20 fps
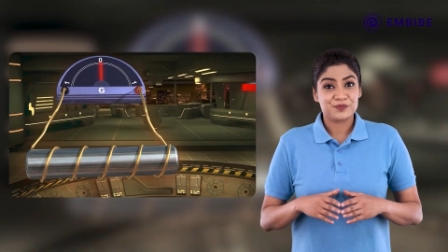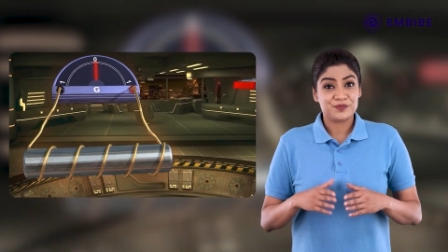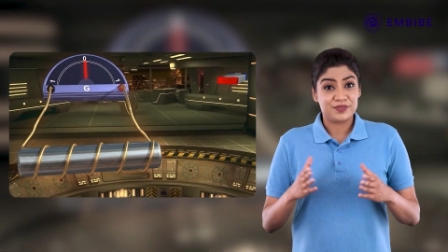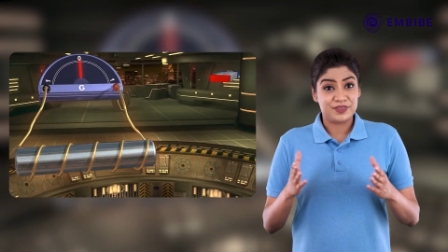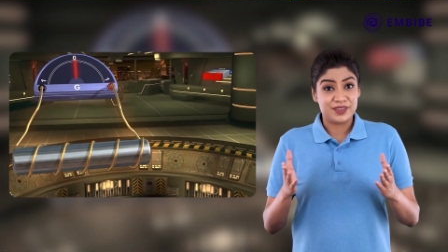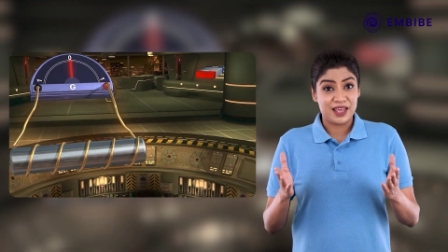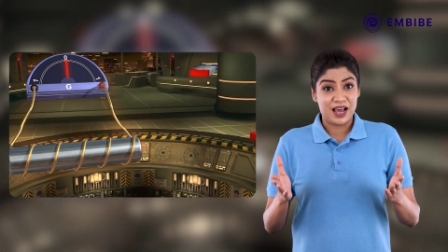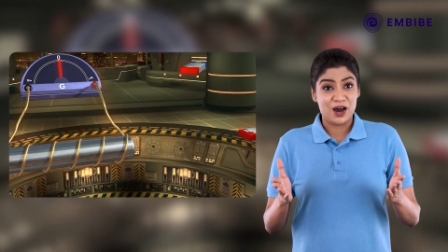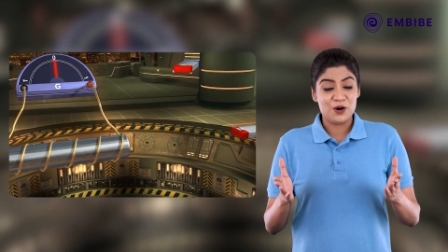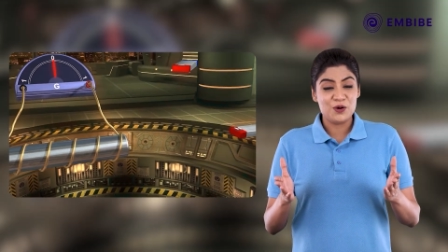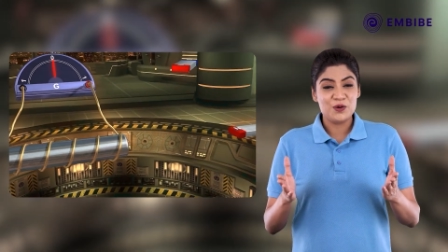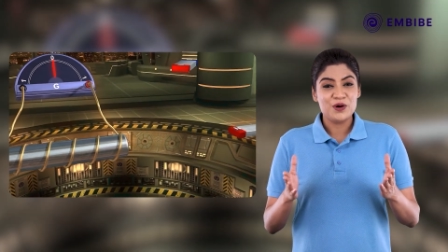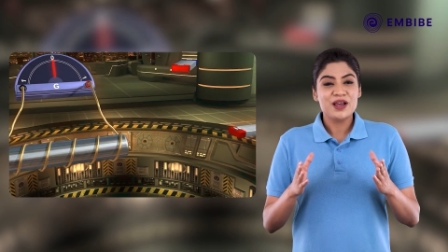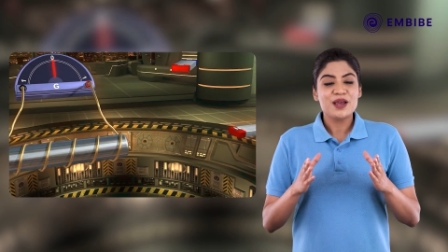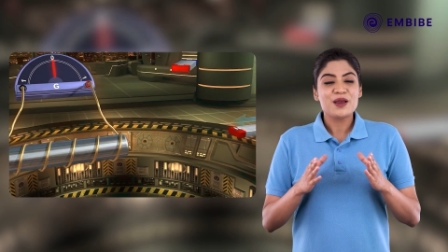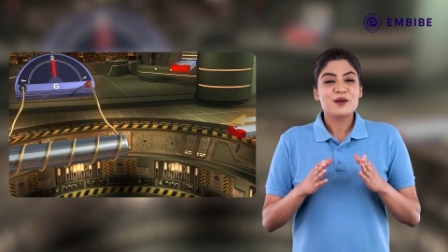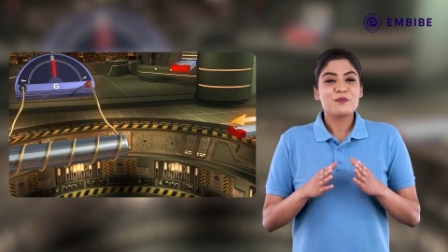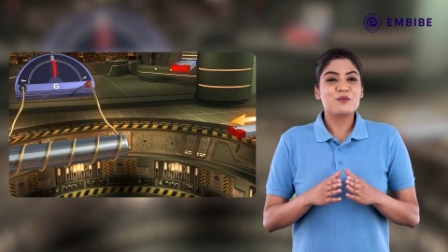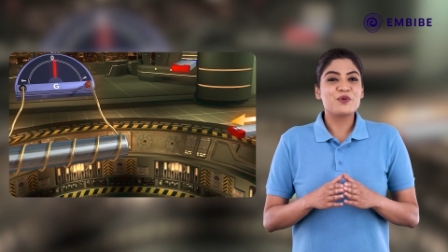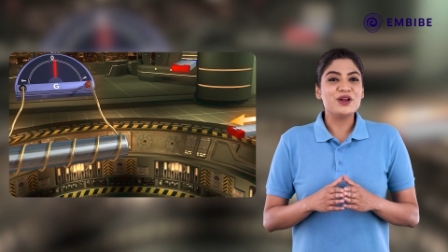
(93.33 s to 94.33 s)
Now
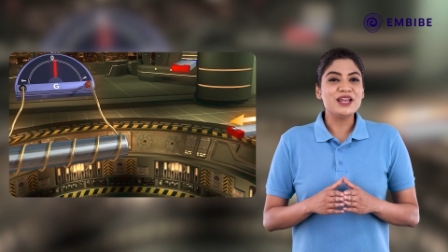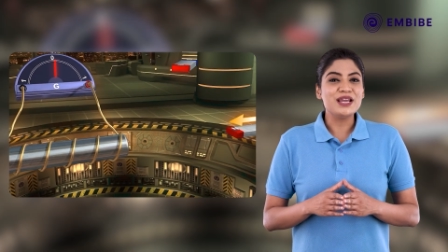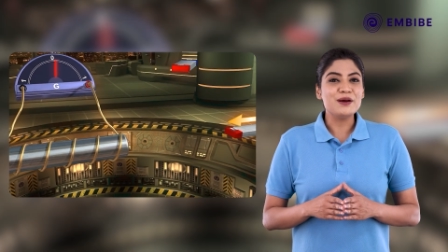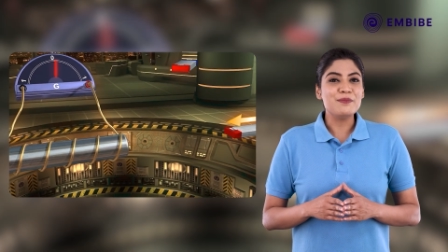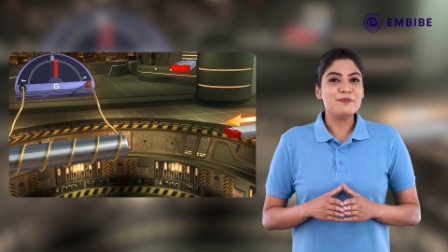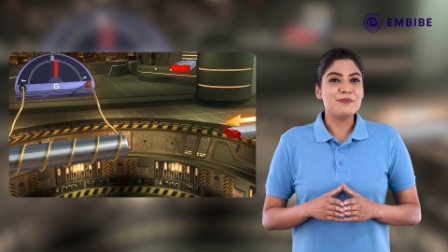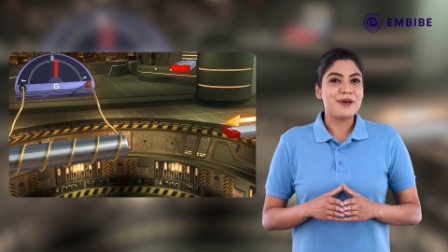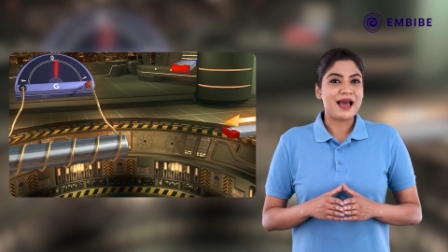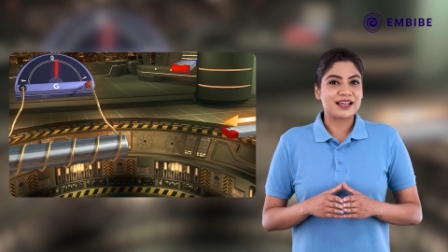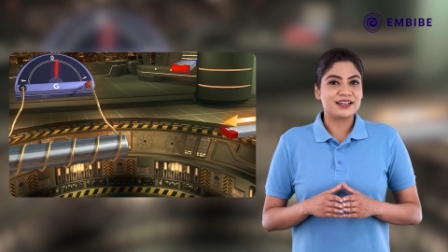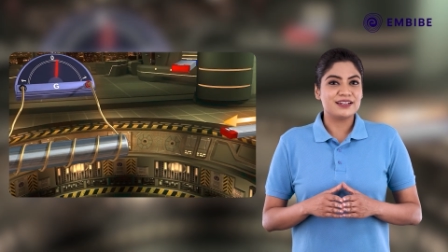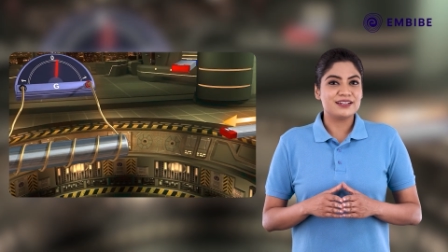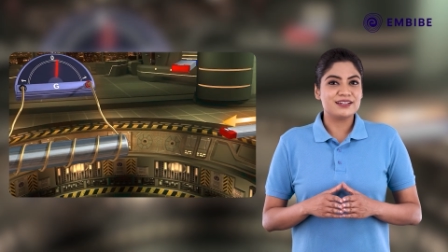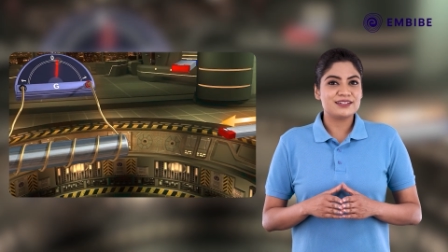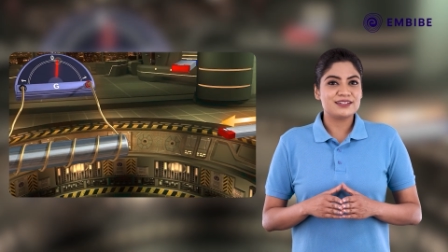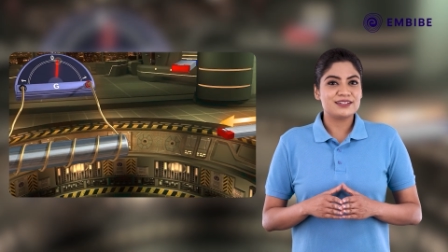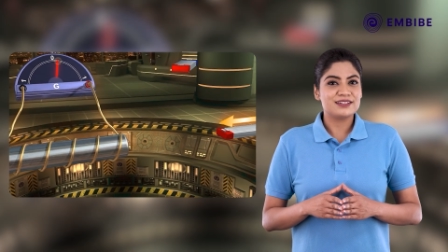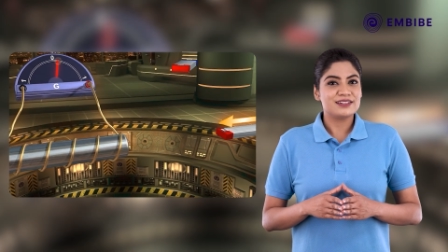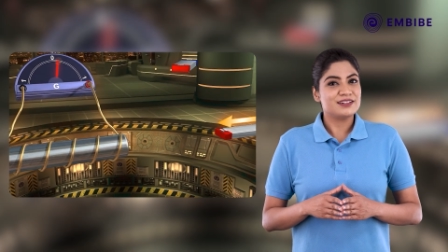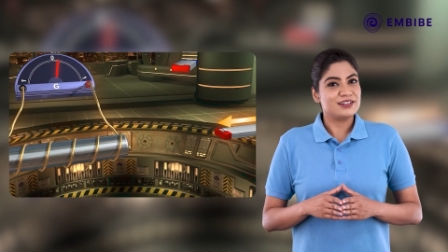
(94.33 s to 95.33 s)
bring a
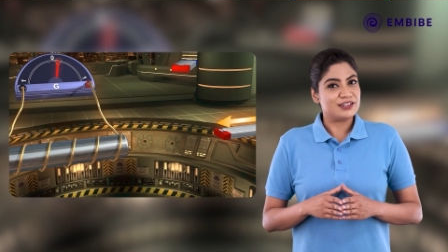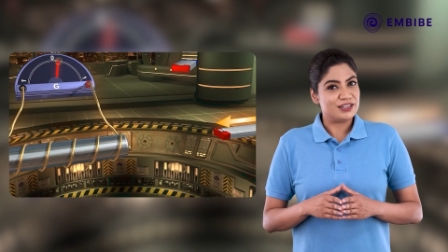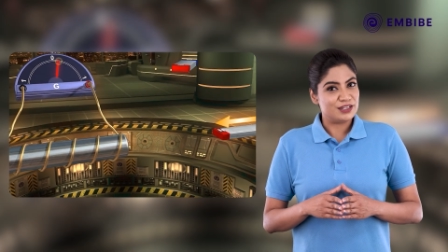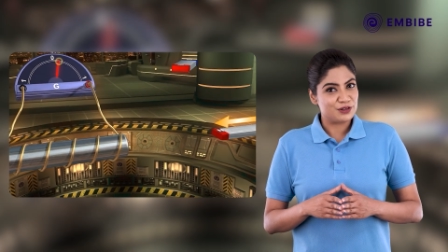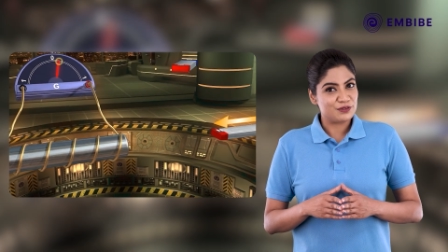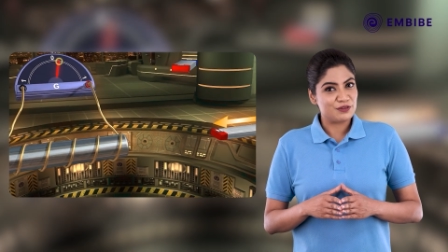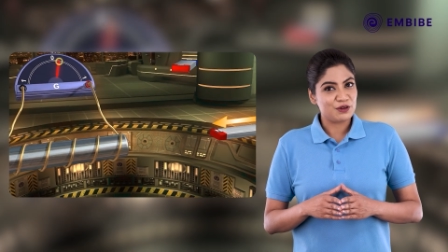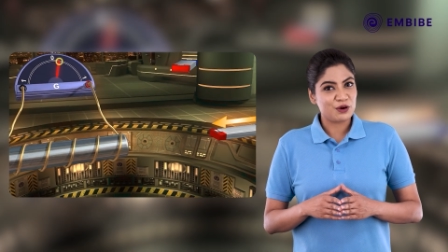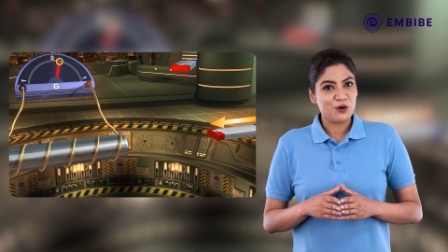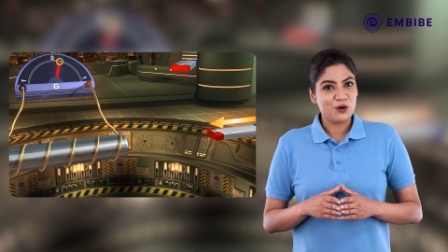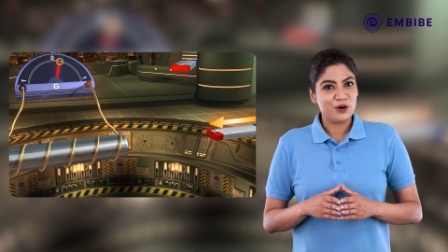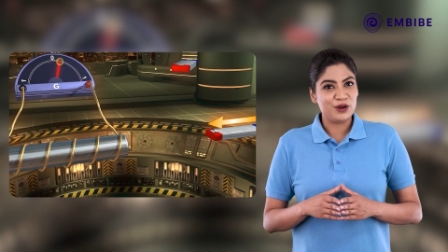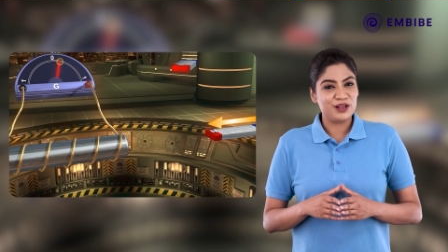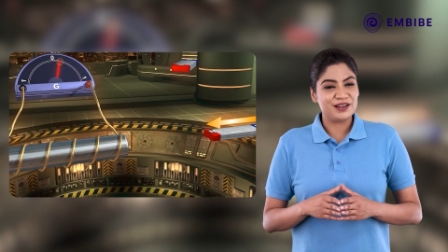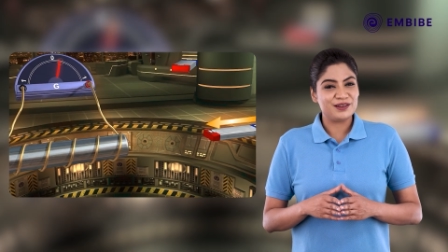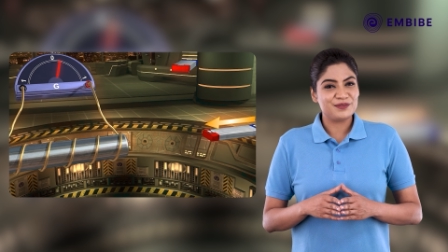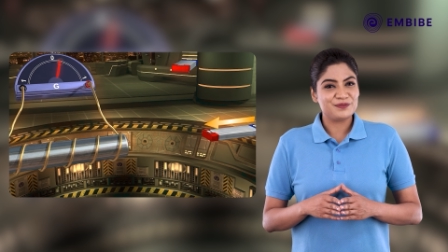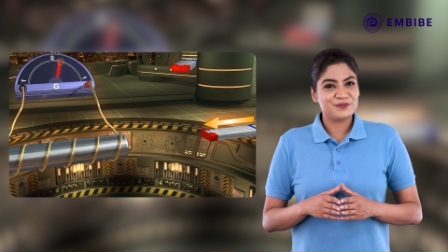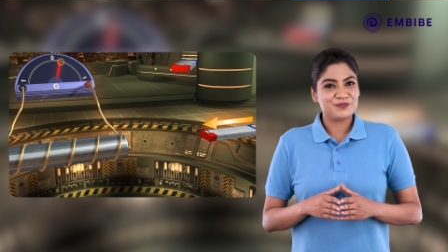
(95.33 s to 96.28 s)
magnet near the coil.